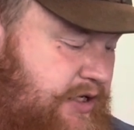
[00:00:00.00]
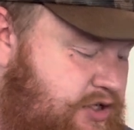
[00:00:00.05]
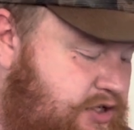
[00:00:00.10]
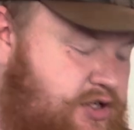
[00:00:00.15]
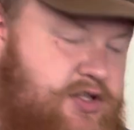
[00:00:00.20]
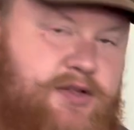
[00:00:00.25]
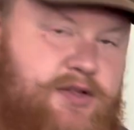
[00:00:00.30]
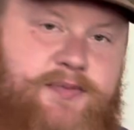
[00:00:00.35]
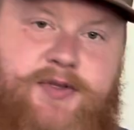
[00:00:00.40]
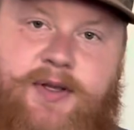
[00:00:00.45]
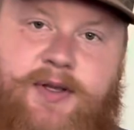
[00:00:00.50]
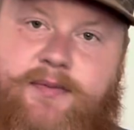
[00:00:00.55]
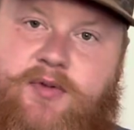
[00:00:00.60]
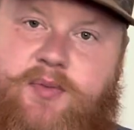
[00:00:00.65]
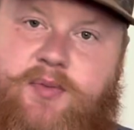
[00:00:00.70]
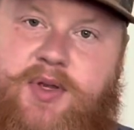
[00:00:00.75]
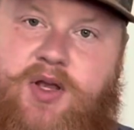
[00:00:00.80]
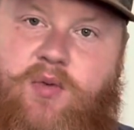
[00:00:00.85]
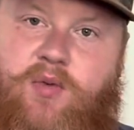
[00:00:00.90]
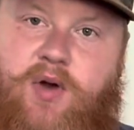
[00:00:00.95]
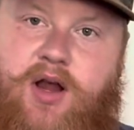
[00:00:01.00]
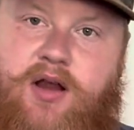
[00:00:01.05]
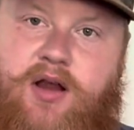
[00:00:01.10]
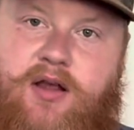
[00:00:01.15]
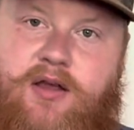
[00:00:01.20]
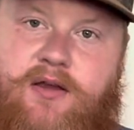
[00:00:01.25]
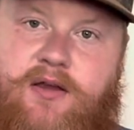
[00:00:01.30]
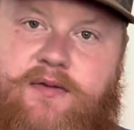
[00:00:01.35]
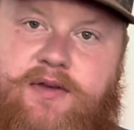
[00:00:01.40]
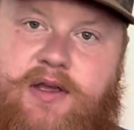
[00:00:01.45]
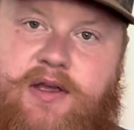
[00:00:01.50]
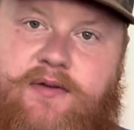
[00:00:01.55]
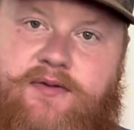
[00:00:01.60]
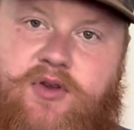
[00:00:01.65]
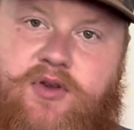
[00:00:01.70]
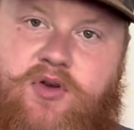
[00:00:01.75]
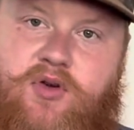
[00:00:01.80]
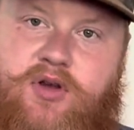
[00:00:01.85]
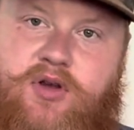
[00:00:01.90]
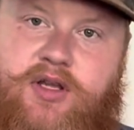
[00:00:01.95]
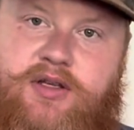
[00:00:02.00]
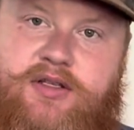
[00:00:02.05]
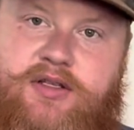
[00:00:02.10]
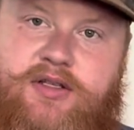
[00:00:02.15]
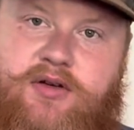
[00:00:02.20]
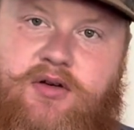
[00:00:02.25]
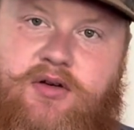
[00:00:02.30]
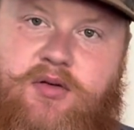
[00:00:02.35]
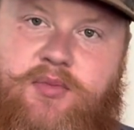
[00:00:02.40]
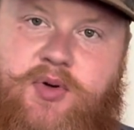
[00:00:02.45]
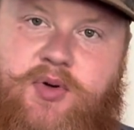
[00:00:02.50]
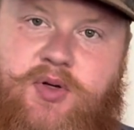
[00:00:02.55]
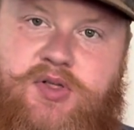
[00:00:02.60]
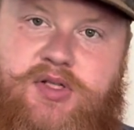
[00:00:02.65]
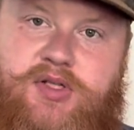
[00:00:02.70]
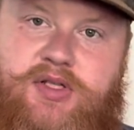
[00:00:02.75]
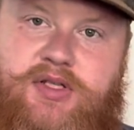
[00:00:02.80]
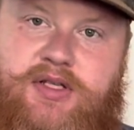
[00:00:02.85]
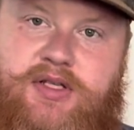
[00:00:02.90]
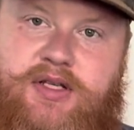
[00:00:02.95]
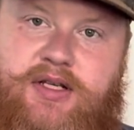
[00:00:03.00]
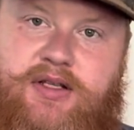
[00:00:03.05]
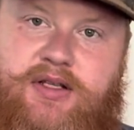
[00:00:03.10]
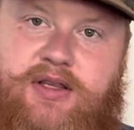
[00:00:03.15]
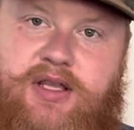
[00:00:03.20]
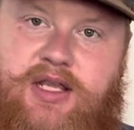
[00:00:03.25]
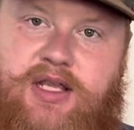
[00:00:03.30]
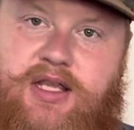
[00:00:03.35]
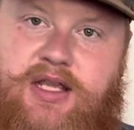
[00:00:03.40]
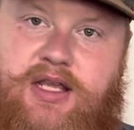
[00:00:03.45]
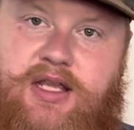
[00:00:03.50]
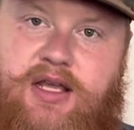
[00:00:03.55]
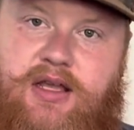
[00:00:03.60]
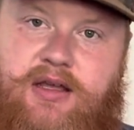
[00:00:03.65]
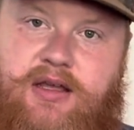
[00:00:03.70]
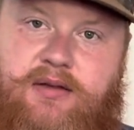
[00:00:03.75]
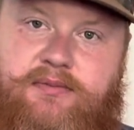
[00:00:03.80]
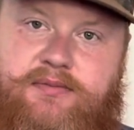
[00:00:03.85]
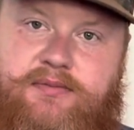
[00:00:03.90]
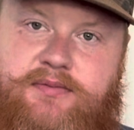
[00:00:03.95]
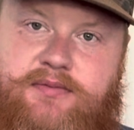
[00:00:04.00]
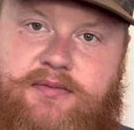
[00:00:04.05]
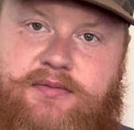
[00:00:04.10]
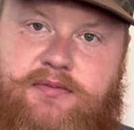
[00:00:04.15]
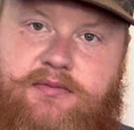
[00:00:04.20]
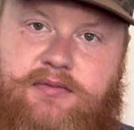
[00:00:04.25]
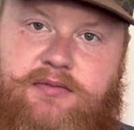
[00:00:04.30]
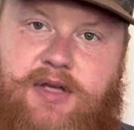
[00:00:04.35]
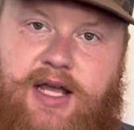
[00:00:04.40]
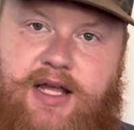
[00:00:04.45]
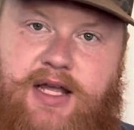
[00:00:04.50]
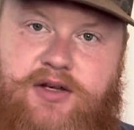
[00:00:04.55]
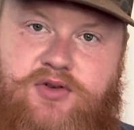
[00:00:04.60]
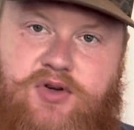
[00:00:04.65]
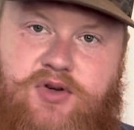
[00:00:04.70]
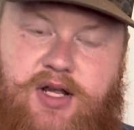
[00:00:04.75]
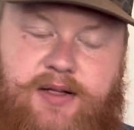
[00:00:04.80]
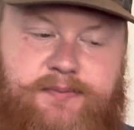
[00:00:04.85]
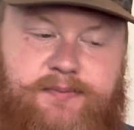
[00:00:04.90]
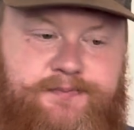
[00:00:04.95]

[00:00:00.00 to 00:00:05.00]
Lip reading: just something to be aware of if you're considering purchasing the high and dry.